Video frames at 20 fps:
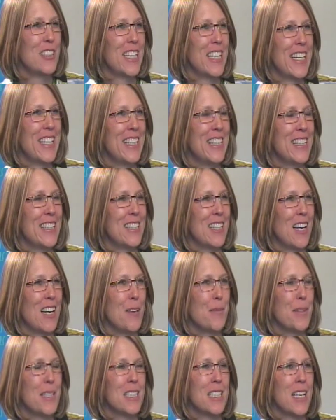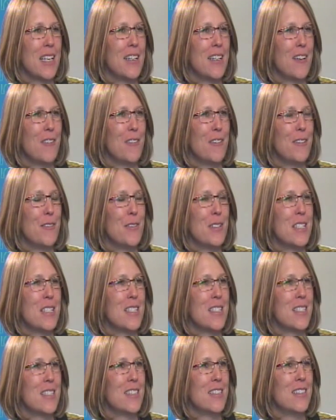taking the time because I know it
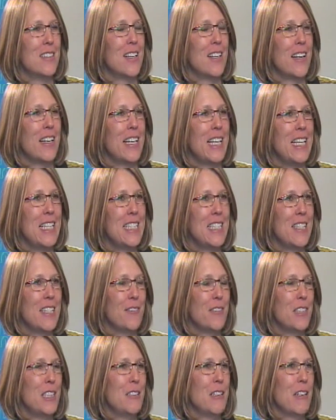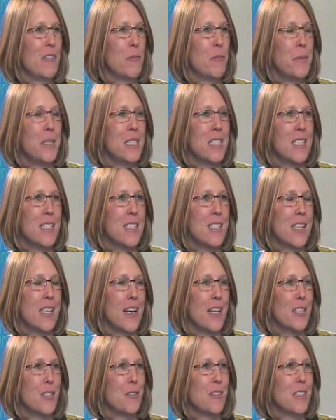was not easy when you have a busy
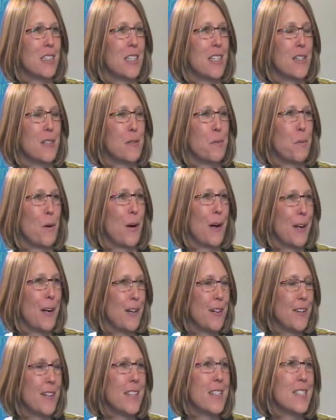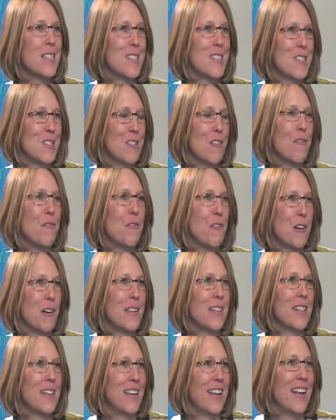schedule and other priorities and so
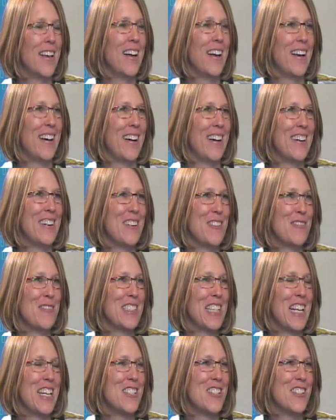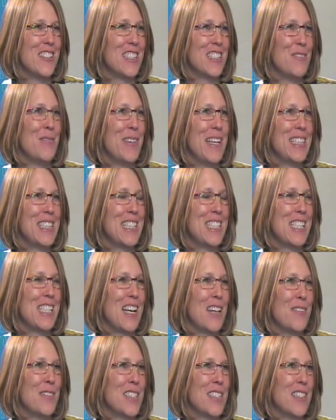forth. I'm um, glad you could make the
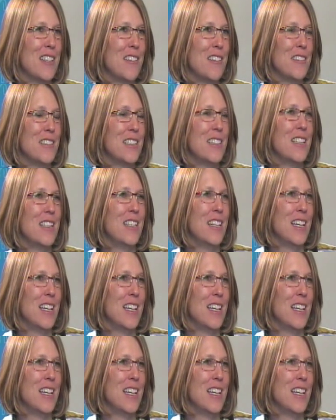time to go and